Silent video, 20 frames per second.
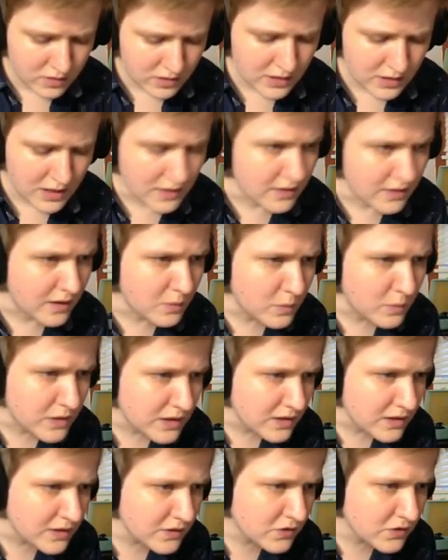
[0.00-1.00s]
And then we
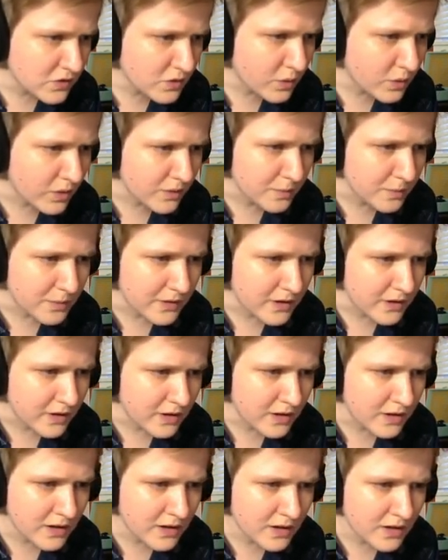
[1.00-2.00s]
need the
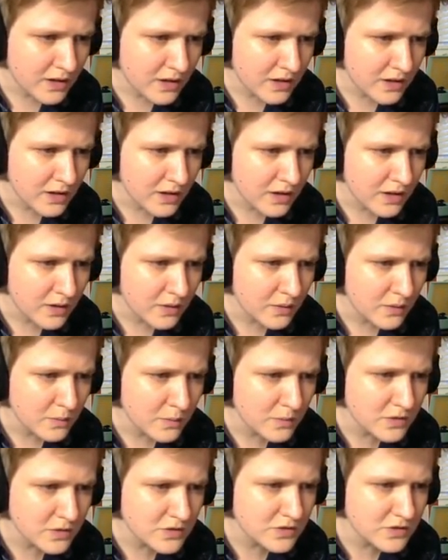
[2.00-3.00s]
scorpion
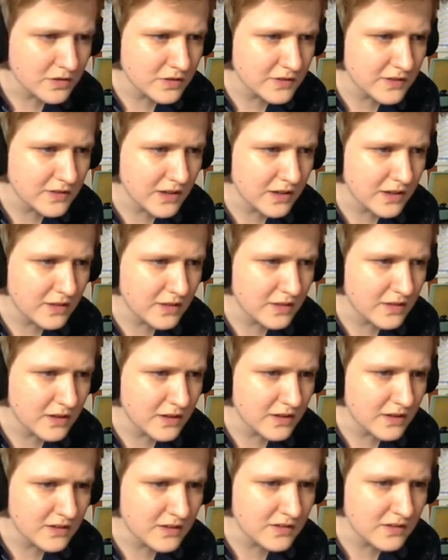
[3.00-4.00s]
which looks like
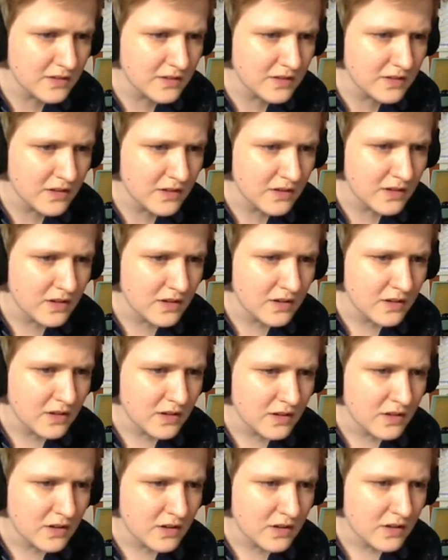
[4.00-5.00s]
this. Sting of
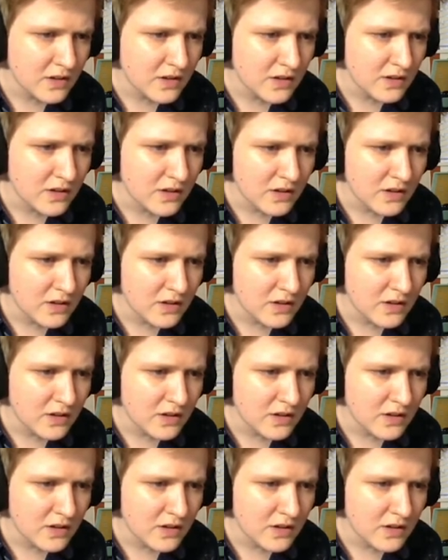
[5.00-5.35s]
Scorpion.